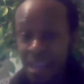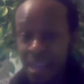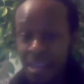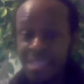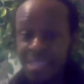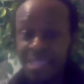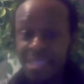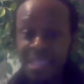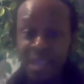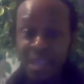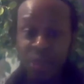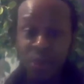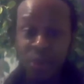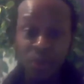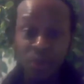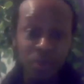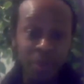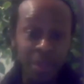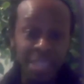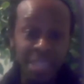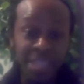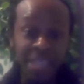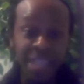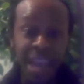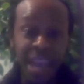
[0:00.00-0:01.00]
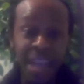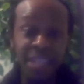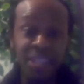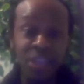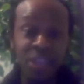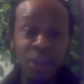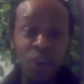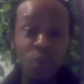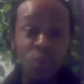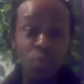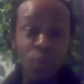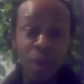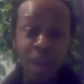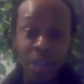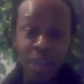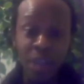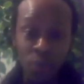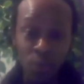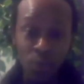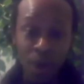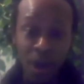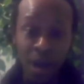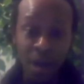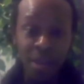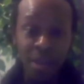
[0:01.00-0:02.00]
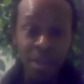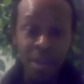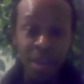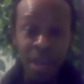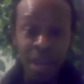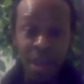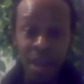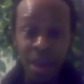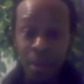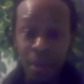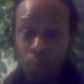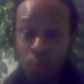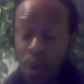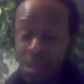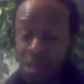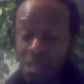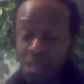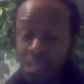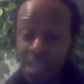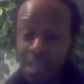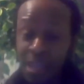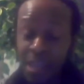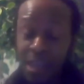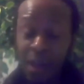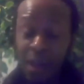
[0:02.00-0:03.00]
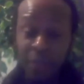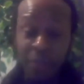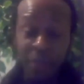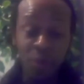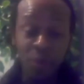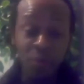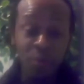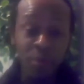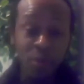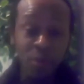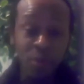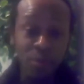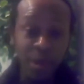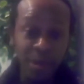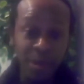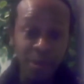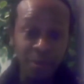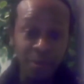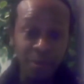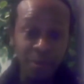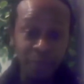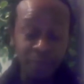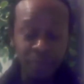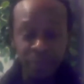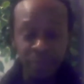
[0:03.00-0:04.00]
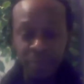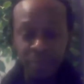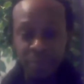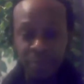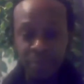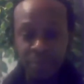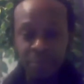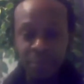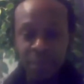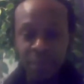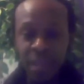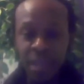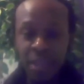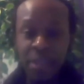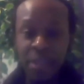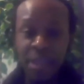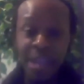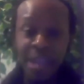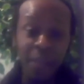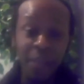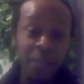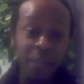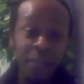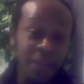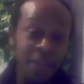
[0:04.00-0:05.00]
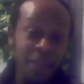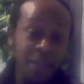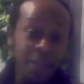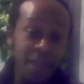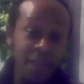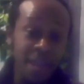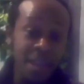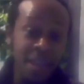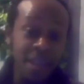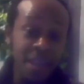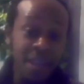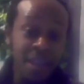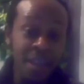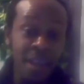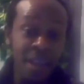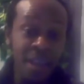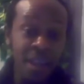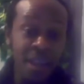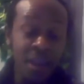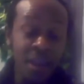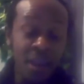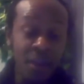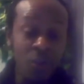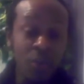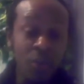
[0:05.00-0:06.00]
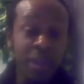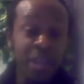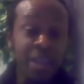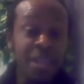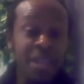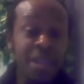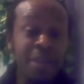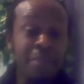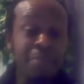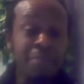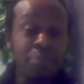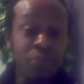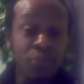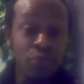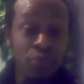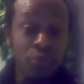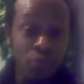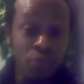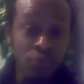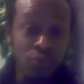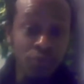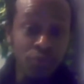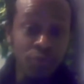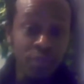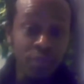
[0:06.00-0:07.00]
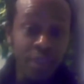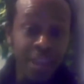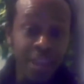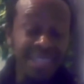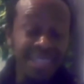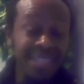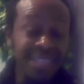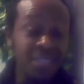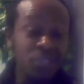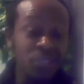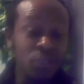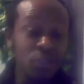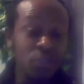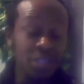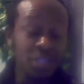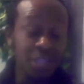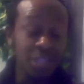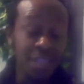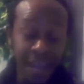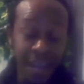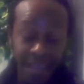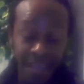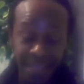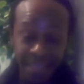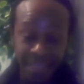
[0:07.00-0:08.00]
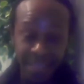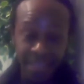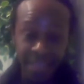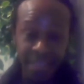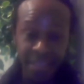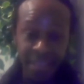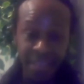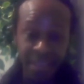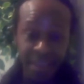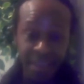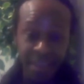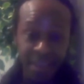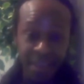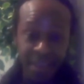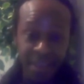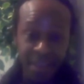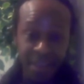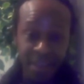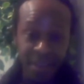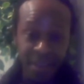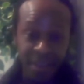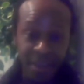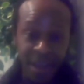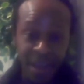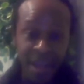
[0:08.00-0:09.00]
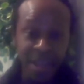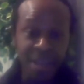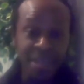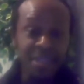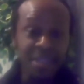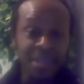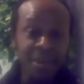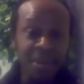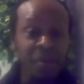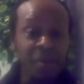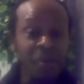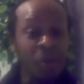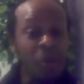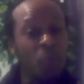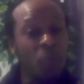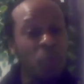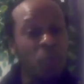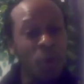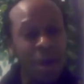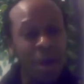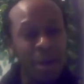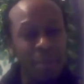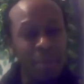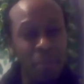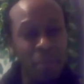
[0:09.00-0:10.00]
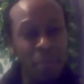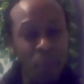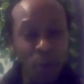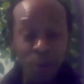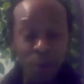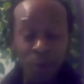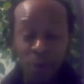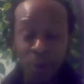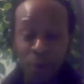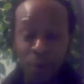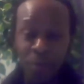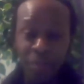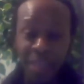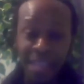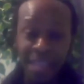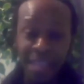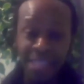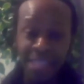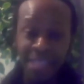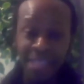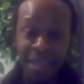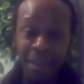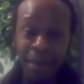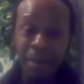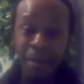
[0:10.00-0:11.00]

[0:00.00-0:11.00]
external indicator on where you are. One day, I think we will. Then we can improve as a society and work more on that